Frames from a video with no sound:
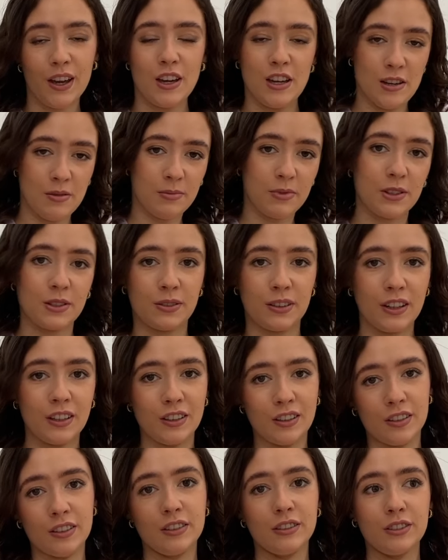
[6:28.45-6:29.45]
in between
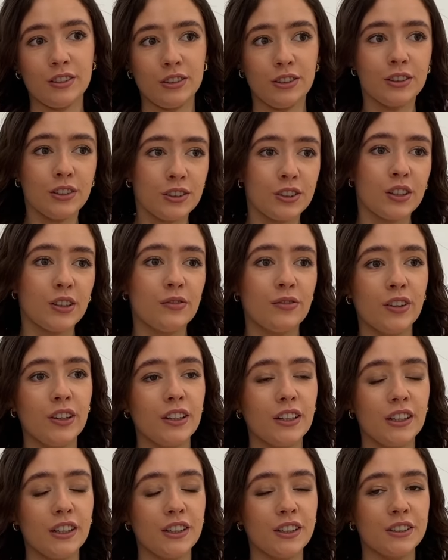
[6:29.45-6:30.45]
doing the YouTube
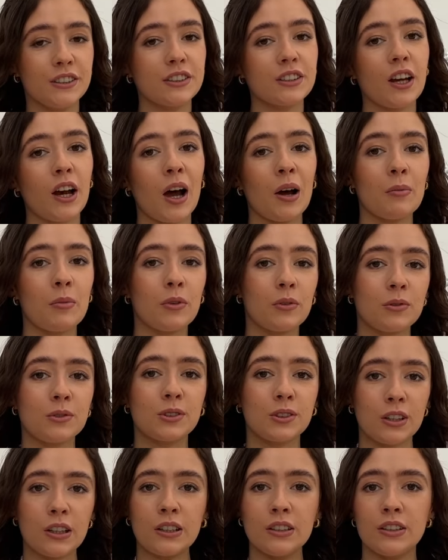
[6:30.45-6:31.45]
videos, I'm
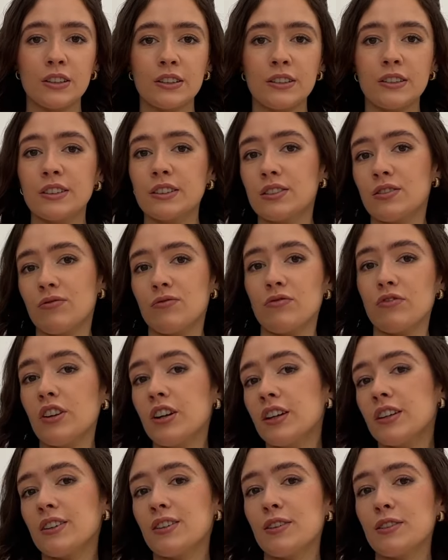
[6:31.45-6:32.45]
also doing some
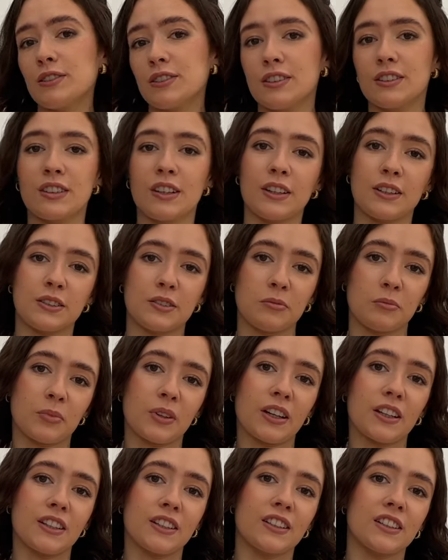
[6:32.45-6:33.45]
reels and taking some
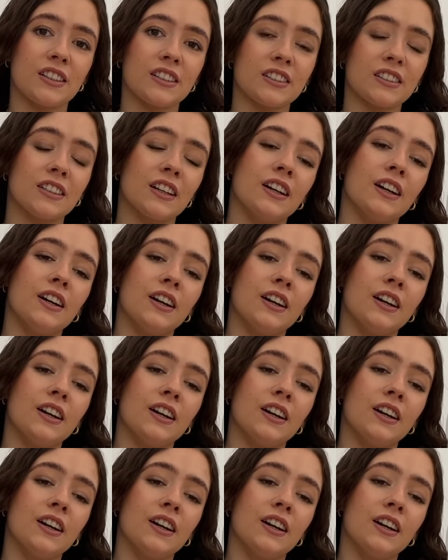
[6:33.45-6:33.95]
pictures.